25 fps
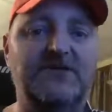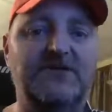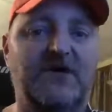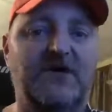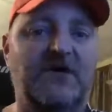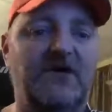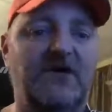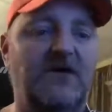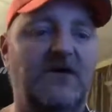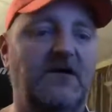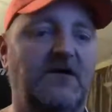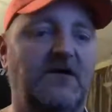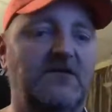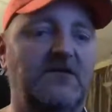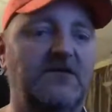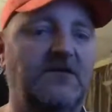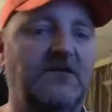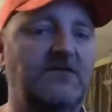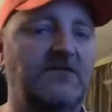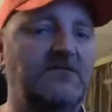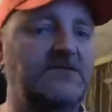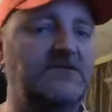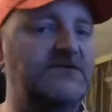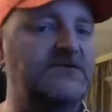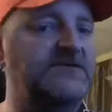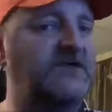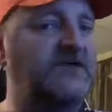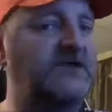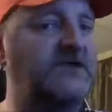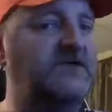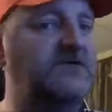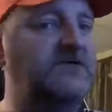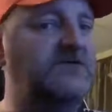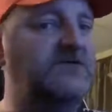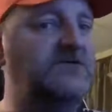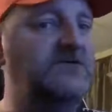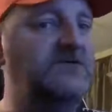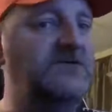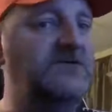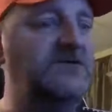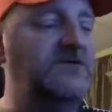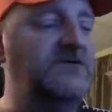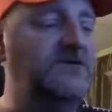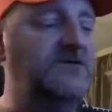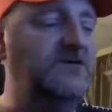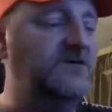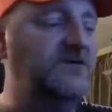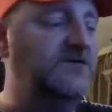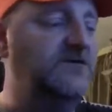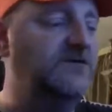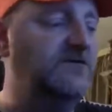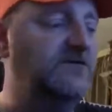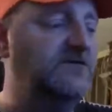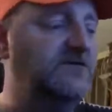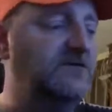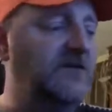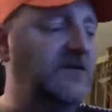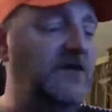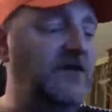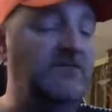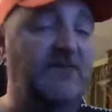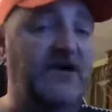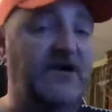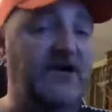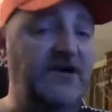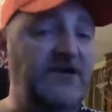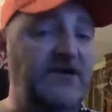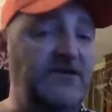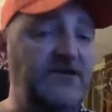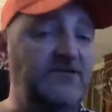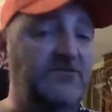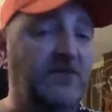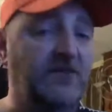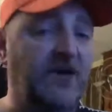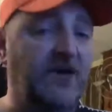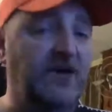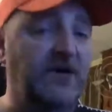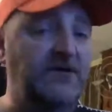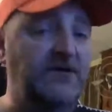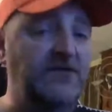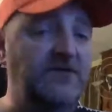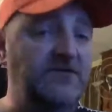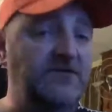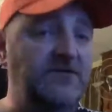Oh, no, this ain't good. Everybody, run.